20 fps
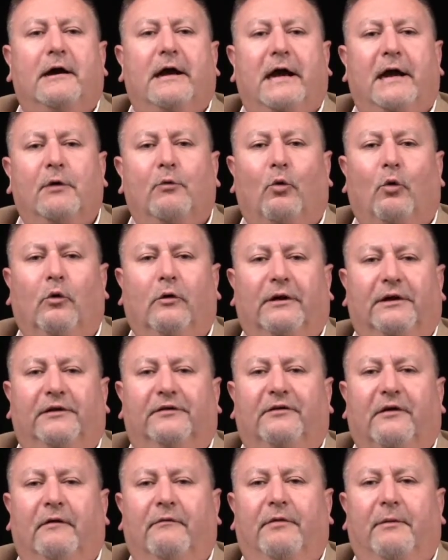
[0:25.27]
and
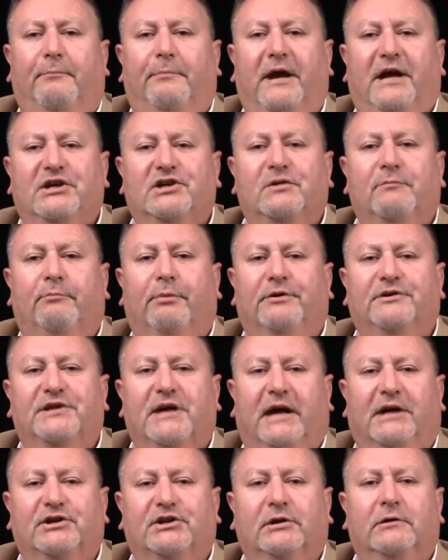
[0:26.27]
rulings of the Patient
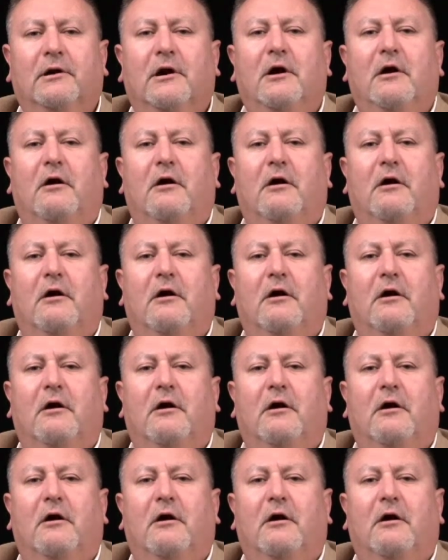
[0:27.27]
Protection